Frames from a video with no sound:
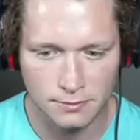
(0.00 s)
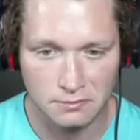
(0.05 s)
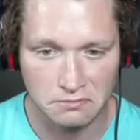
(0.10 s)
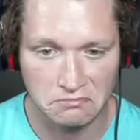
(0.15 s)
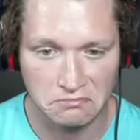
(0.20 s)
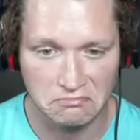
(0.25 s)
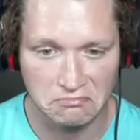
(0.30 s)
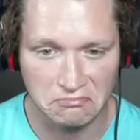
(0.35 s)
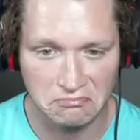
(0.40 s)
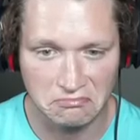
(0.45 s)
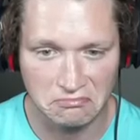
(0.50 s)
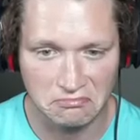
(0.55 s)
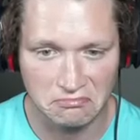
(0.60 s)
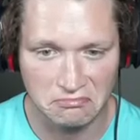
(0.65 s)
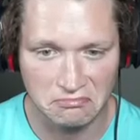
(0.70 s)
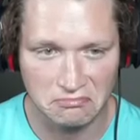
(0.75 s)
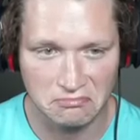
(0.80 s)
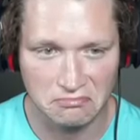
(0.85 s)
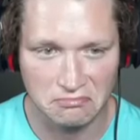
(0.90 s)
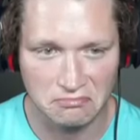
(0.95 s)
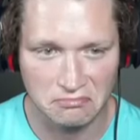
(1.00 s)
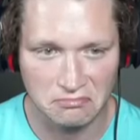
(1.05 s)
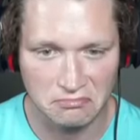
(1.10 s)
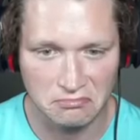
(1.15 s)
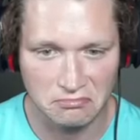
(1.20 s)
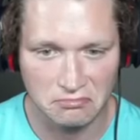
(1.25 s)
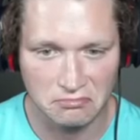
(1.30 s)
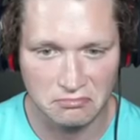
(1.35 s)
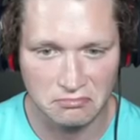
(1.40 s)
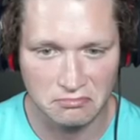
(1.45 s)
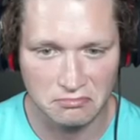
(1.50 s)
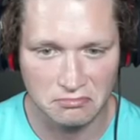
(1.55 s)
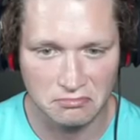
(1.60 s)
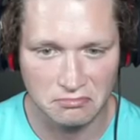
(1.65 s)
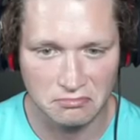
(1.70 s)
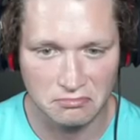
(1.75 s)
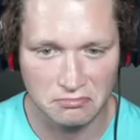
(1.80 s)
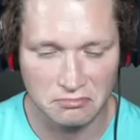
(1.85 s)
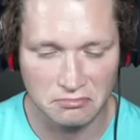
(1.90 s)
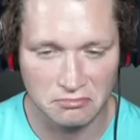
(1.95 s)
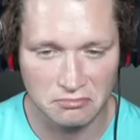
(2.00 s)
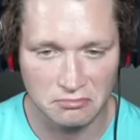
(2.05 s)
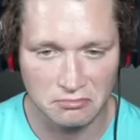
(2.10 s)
Nobody speaks.